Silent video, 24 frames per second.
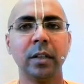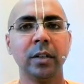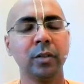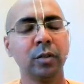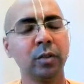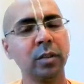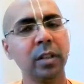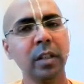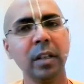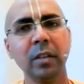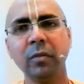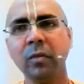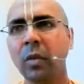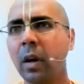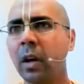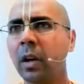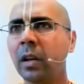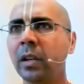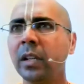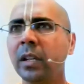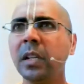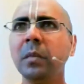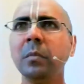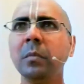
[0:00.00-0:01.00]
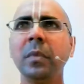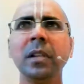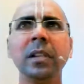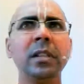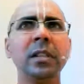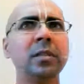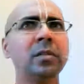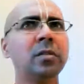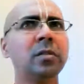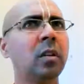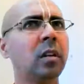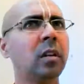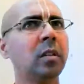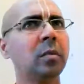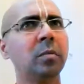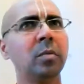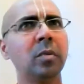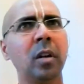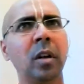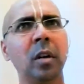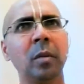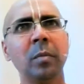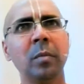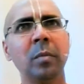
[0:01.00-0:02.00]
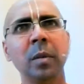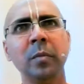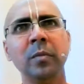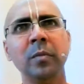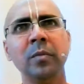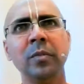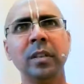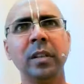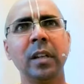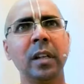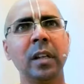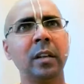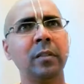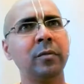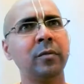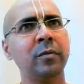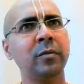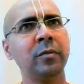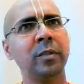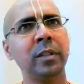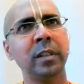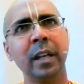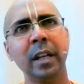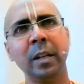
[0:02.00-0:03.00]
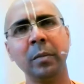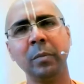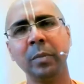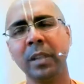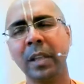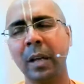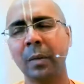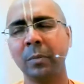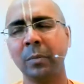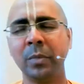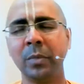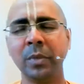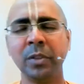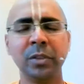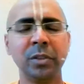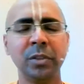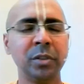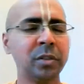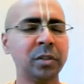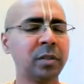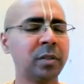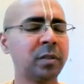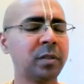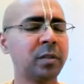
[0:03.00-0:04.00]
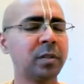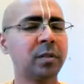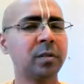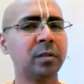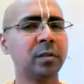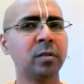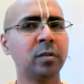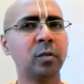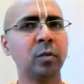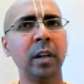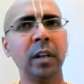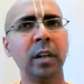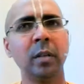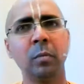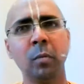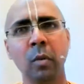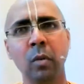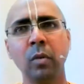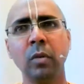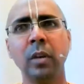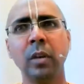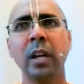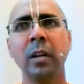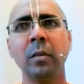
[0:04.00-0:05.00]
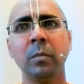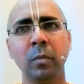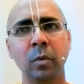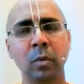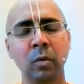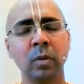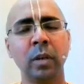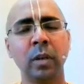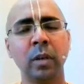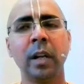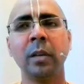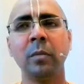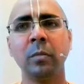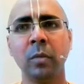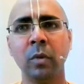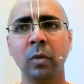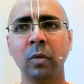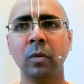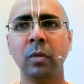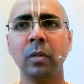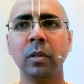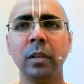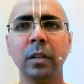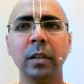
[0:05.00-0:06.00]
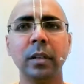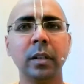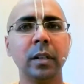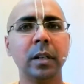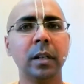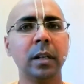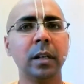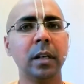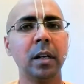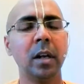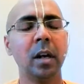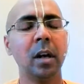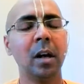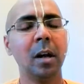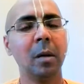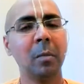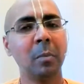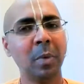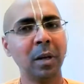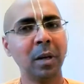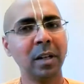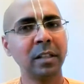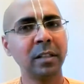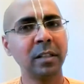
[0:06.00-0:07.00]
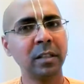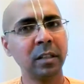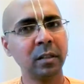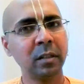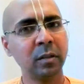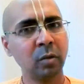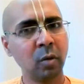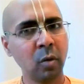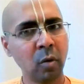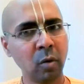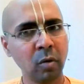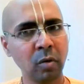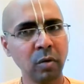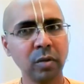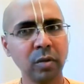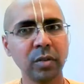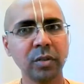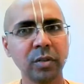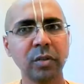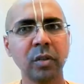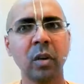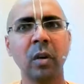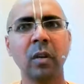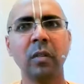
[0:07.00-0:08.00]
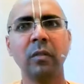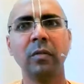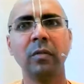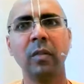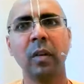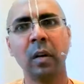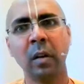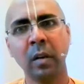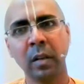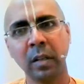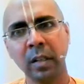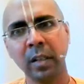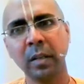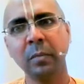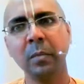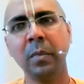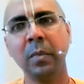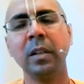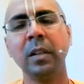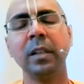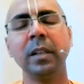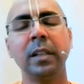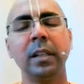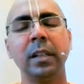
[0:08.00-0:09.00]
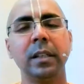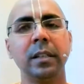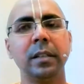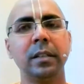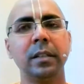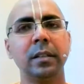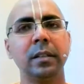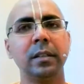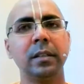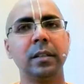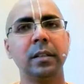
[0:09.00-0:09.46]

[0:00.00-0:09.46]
So therefore, earning money is not a problem. We can be ambitious to get more and more and more. But in the course of earning money,